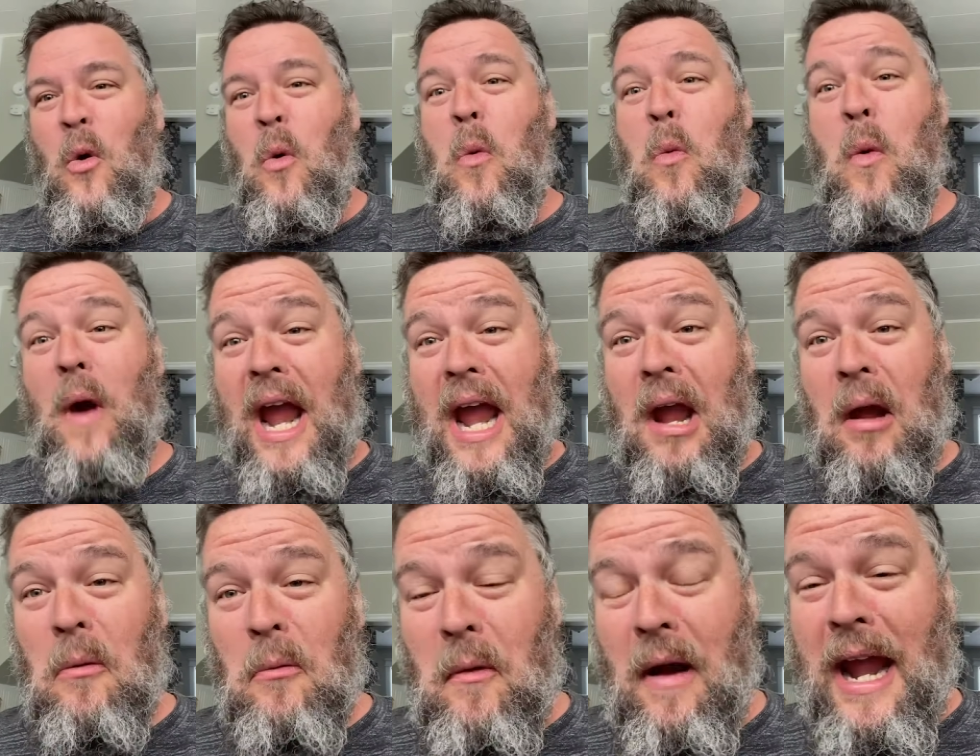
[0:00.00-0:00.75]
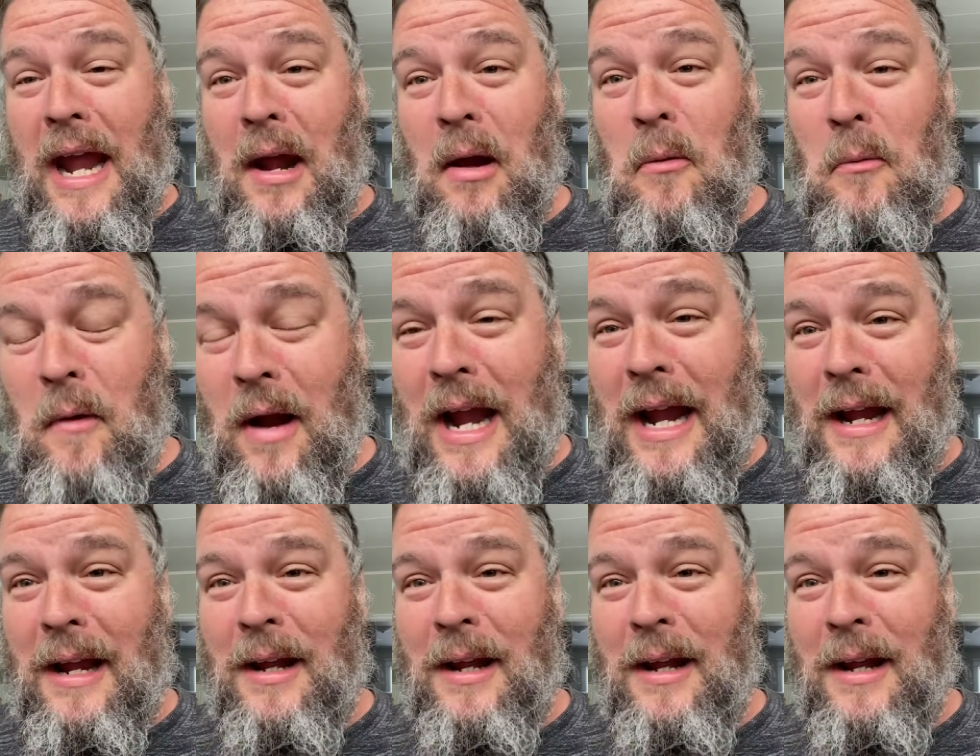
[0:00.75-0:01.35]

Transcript: Wah, wah, wah,